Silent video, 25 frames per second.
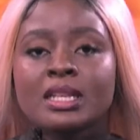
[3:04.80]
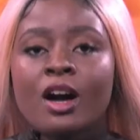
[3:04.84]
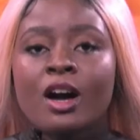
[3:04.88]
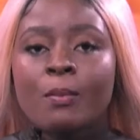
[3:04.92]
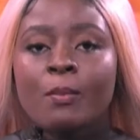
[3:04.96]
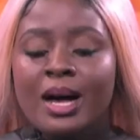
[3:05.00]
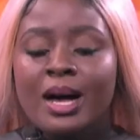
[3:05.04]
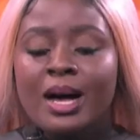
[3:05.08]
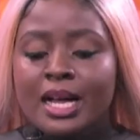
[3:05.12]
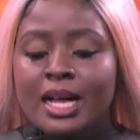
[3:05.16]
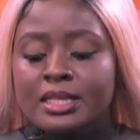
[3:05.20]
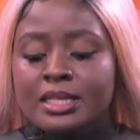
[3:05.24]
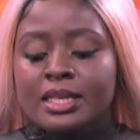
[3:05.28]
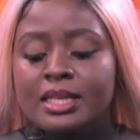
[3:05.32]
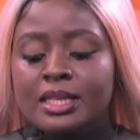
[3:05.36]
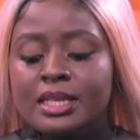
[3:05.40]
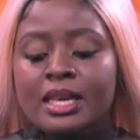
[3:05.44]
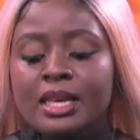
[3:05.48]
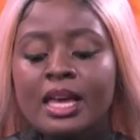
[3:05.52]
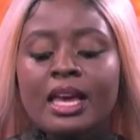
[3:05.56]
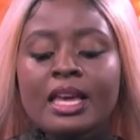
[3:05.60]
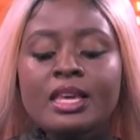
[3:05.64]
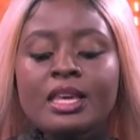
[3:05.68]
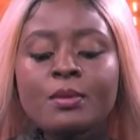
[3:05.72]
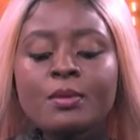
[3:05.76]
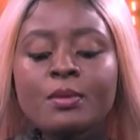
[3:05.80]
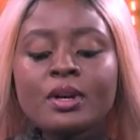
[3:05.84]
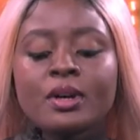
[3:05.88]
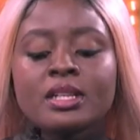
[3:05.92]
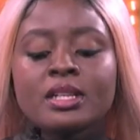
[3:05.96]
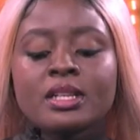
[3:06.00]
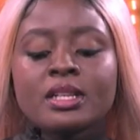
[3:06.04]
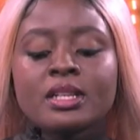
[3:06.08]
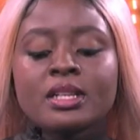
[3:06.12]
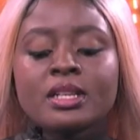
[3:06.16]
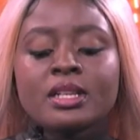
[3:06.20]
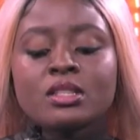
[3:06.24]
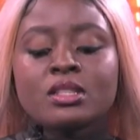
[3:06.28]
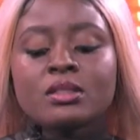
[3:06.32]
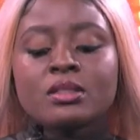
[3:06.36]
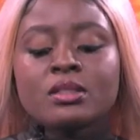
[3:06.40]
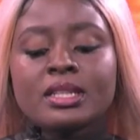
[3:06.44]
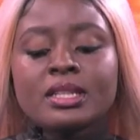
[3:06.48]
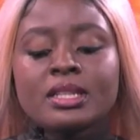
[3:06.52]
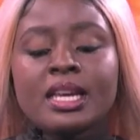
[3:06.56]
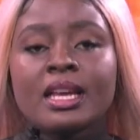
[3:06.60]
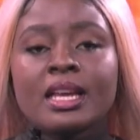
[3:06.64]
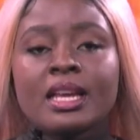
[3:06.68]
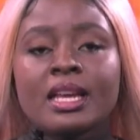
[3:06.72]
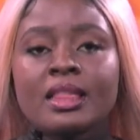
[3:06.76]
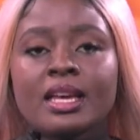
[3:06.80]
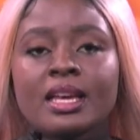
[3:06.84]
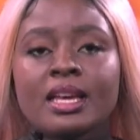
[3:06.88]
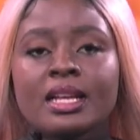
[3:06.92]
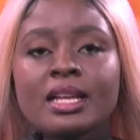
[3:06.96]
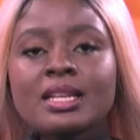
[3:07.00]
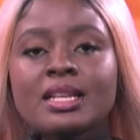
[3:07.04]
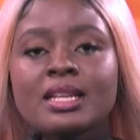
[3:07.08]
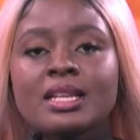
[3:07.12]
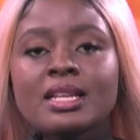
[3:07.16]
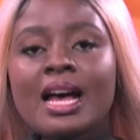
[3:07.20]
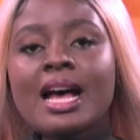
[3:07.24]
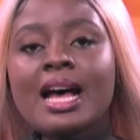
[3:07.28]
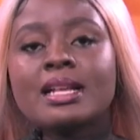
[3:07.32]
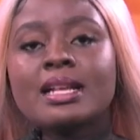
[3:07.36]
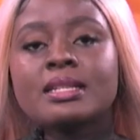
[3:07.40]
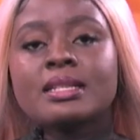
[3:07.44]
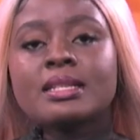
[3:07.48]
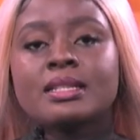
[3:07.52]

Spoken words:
party. He was saying that as